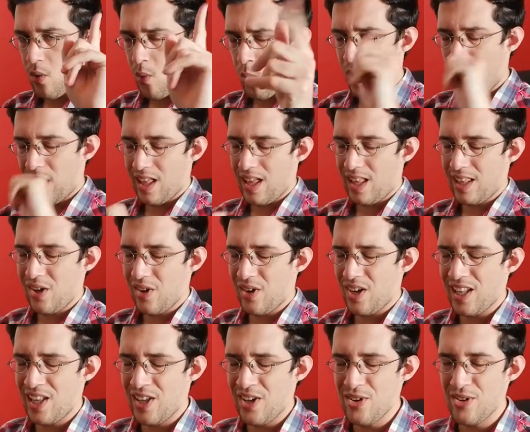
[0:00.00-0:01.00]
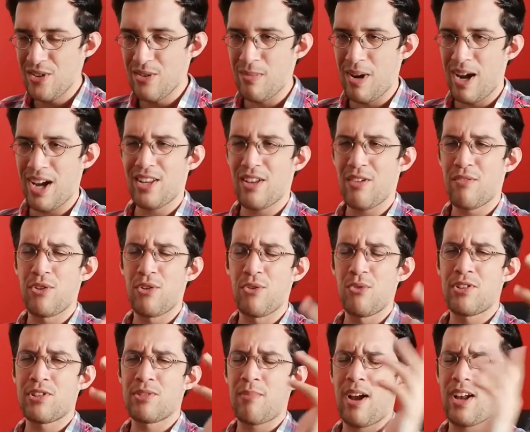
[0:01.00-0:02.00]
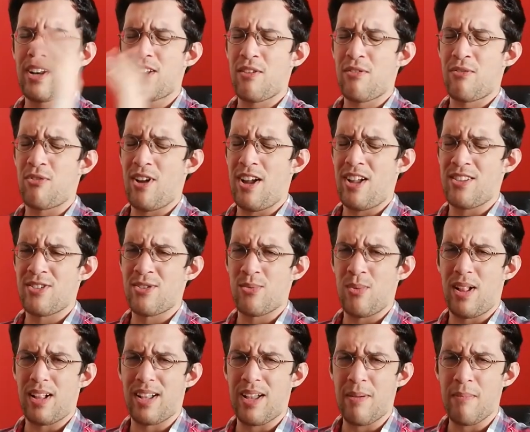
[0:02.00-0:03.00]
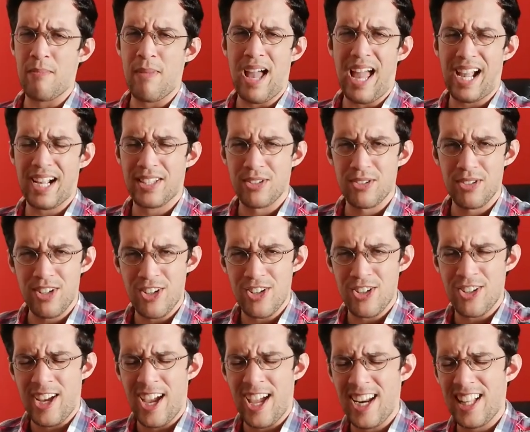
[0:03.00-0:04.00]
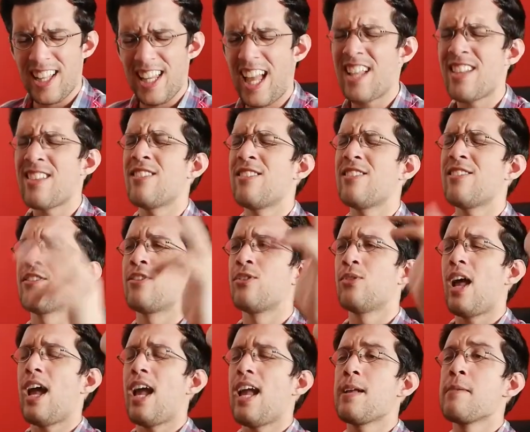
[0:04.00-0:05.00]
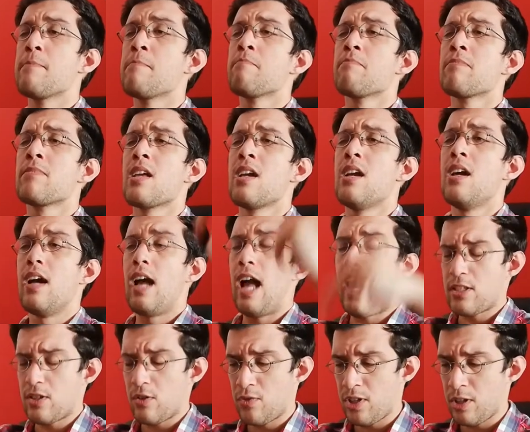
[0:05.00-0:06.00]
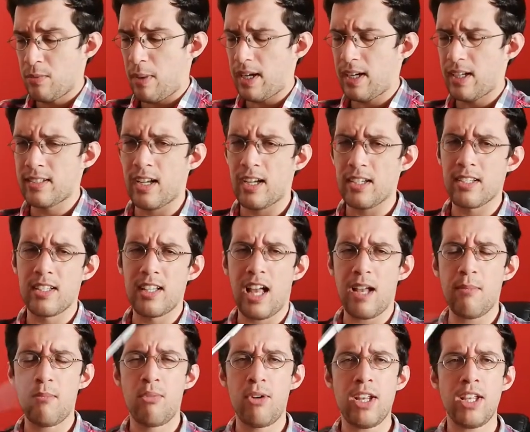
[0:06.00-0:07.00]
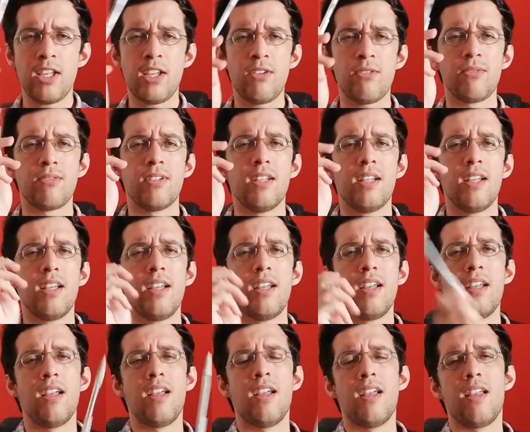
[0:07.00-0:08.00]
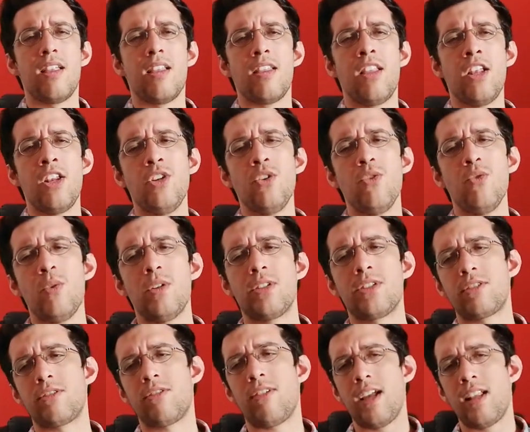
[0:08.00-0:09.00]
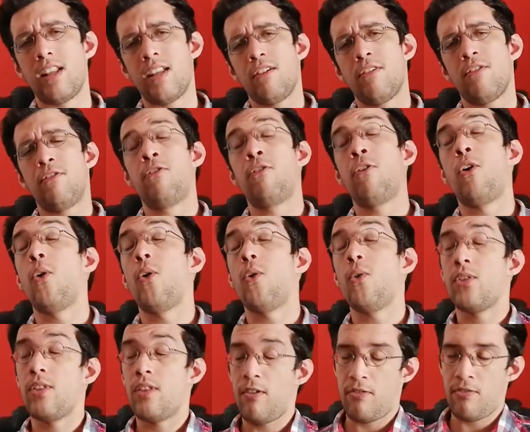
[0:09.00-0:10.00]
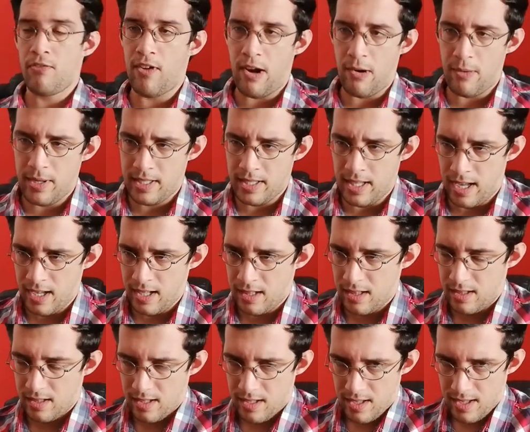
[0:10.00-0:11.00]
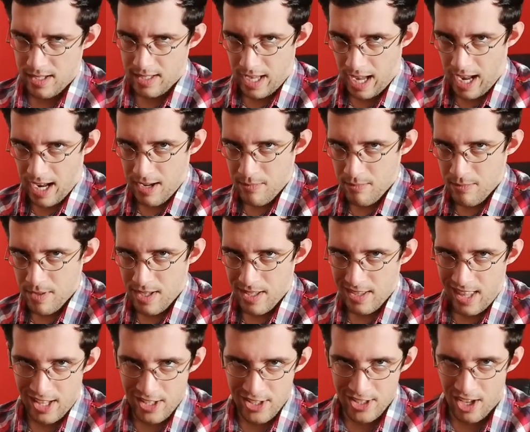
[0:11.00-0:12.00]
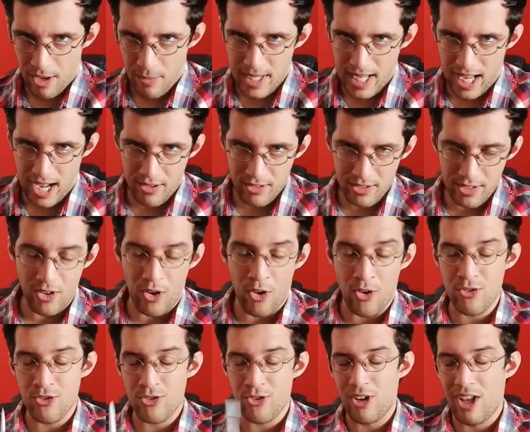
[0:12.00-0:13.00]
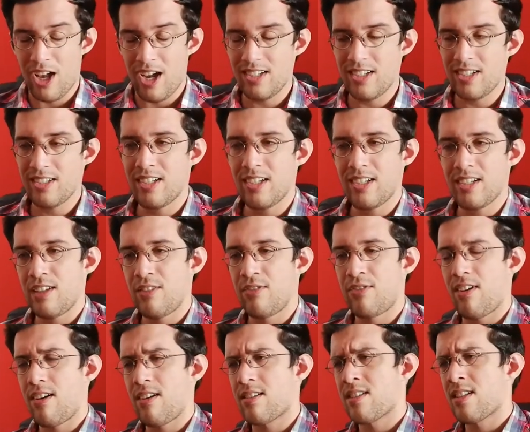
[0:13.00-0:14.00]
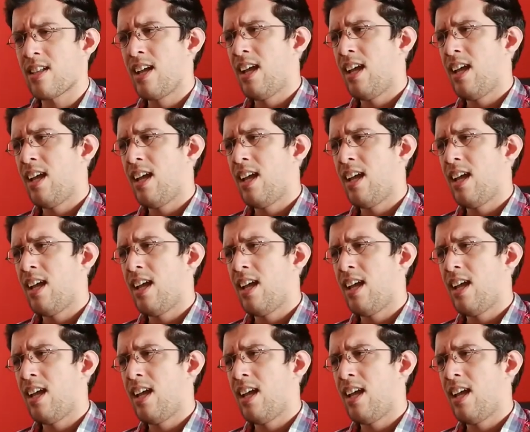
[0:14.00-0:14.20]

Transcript: Well, hello, hello, my dear viewers, my dear friends, welcome back to the channel and today, as you've seen by the title, I bring you the newest trailer for the Fairy Tail game that's coming out on July the 31st.